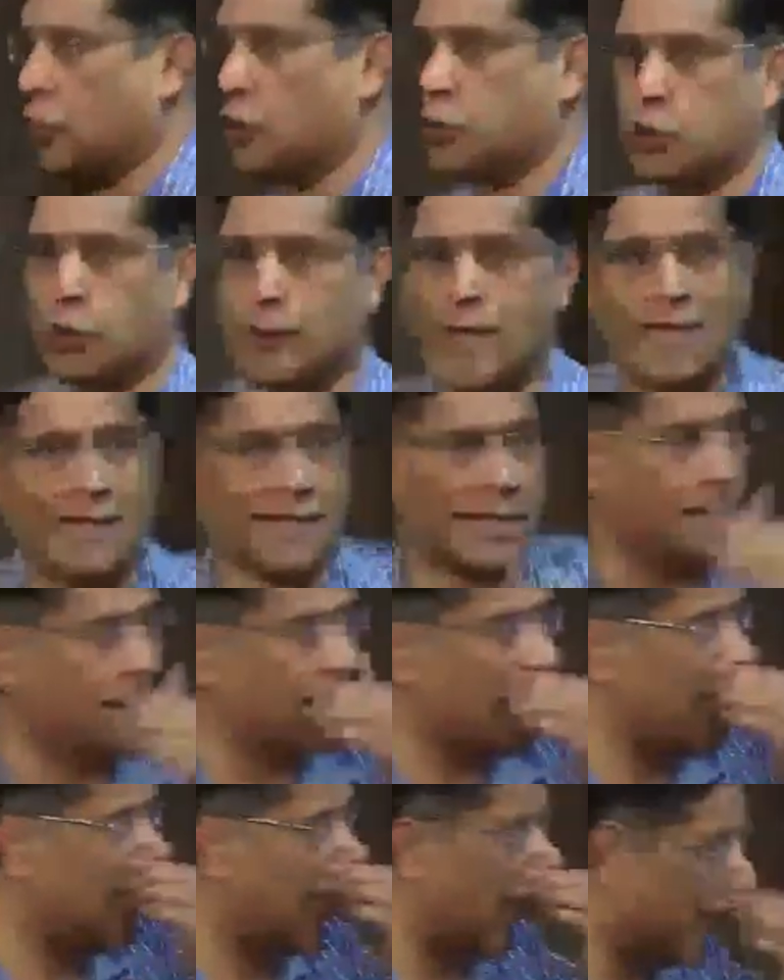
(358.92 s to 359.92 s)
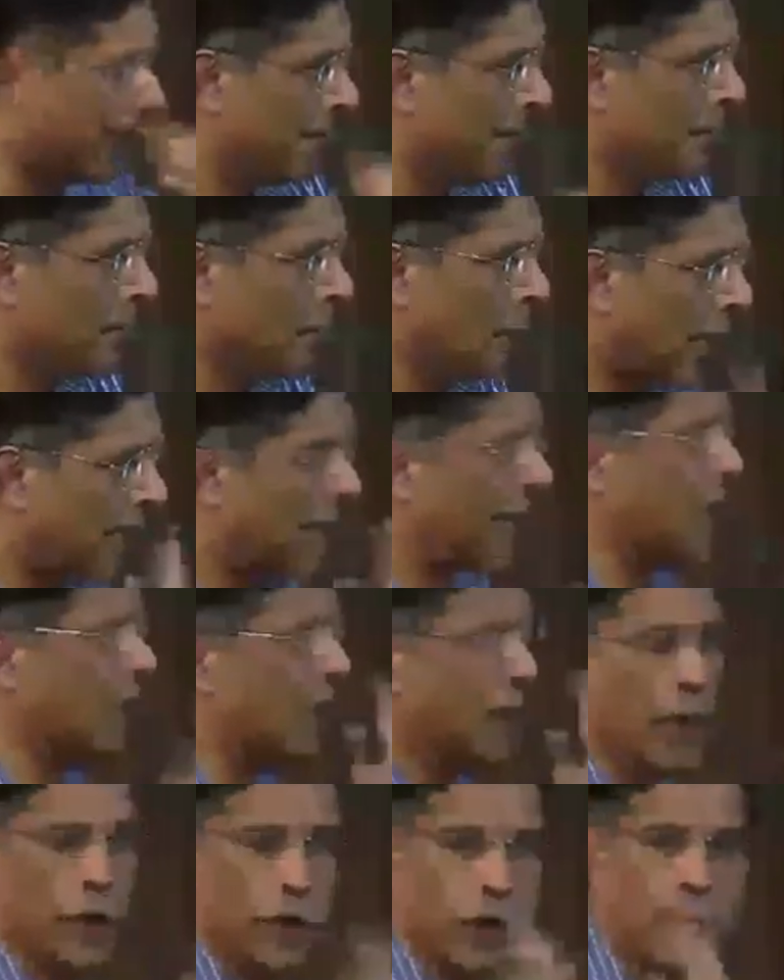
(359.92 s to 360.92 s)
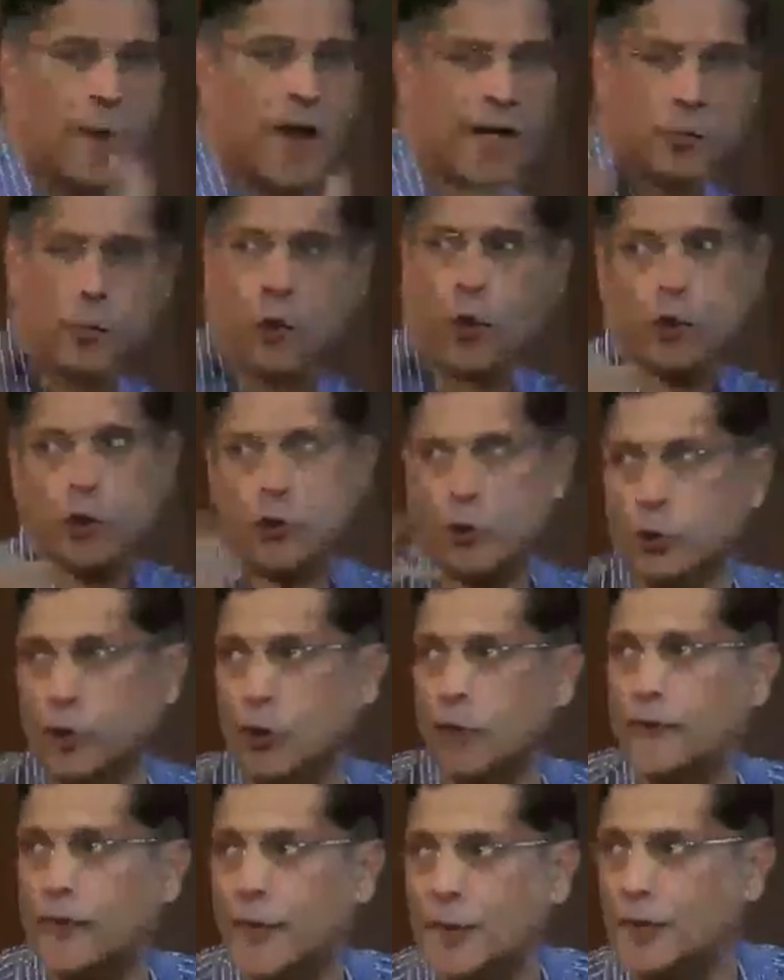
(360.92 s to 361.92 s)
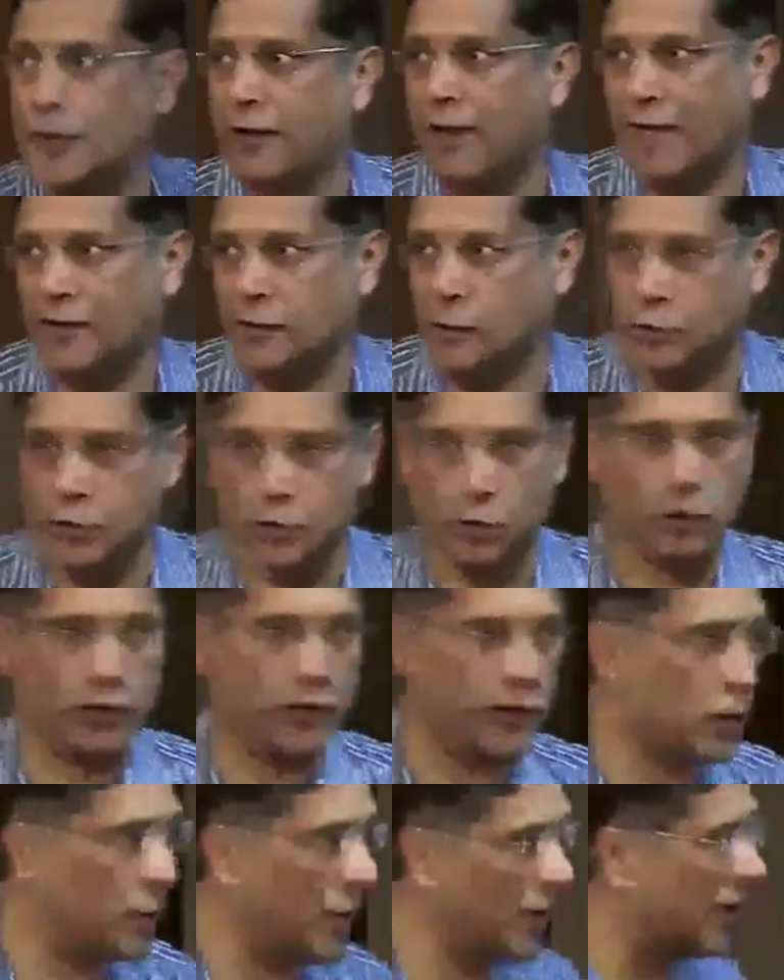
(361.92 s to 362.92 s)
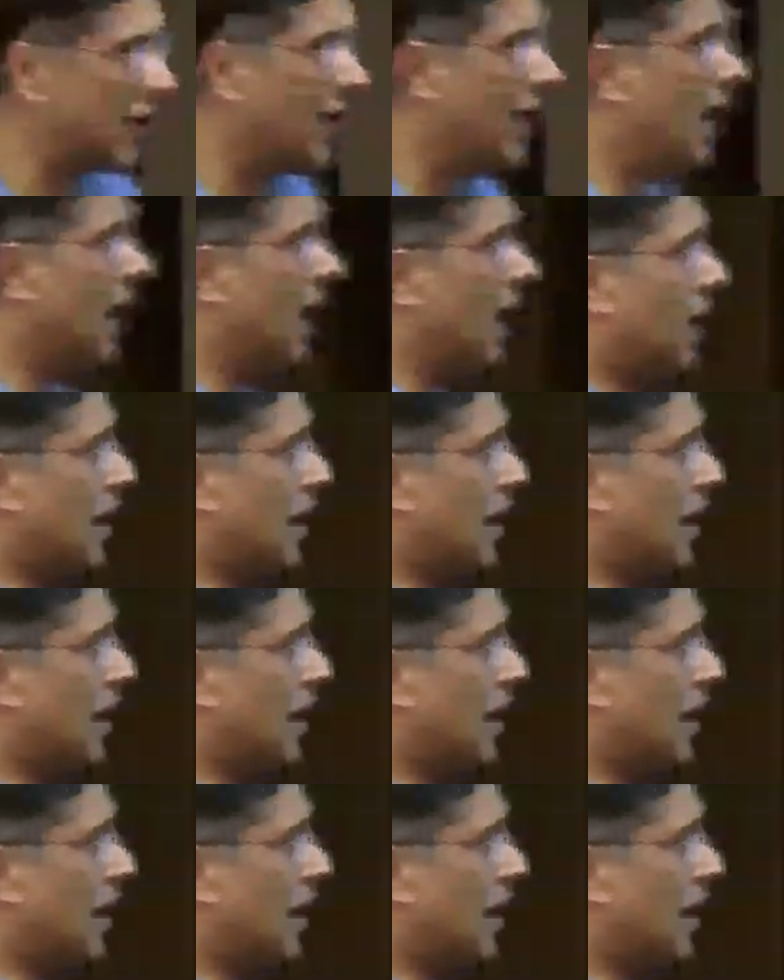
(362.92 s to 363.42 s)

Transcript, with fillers: But so, so, that's something that again you might want to you know familiarize your students with